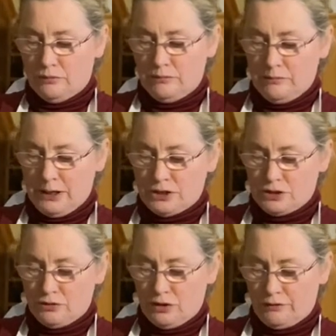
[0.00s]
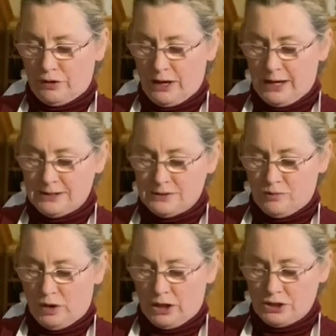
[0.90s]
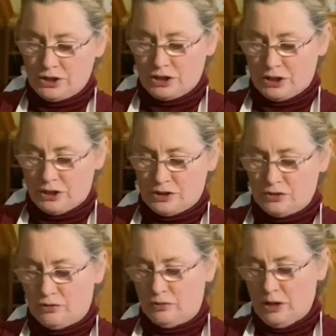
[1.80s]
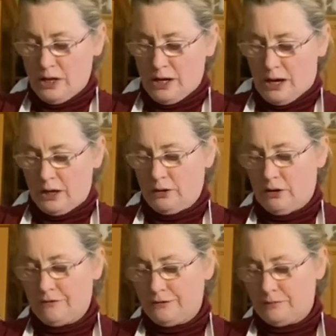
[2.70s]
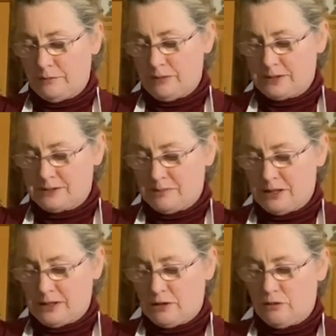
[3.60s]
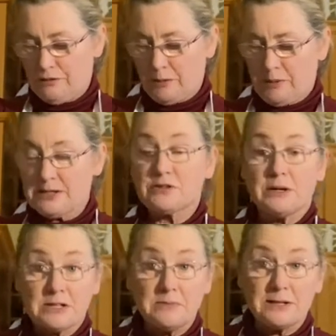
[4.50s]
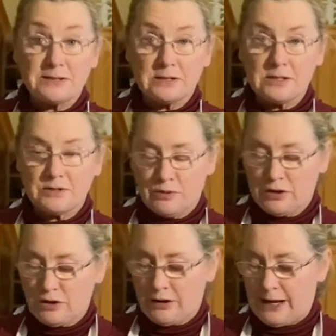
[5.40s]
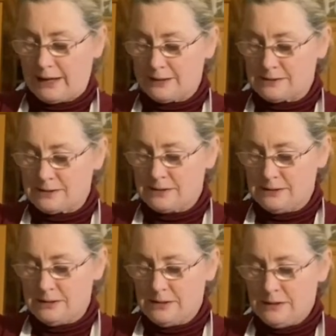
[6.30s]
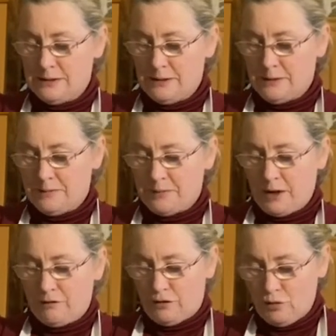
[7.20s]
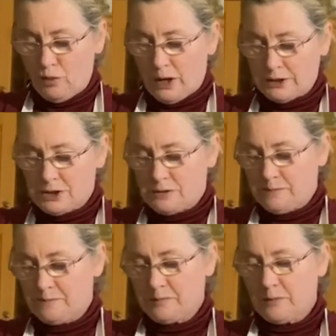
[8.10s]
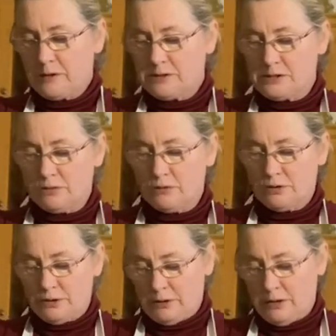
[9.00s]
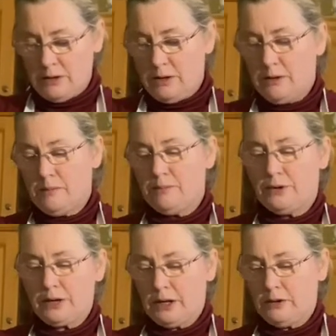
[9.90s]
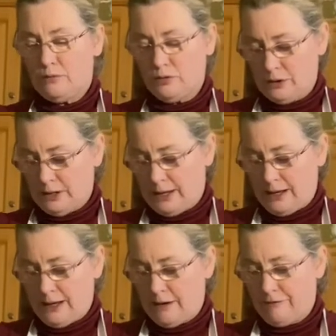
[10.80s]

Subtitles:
make sure you have your hands washed, and I often mix a meatloaf. The best way to mix it is with your hands if you want. So we're going to put in the 1.5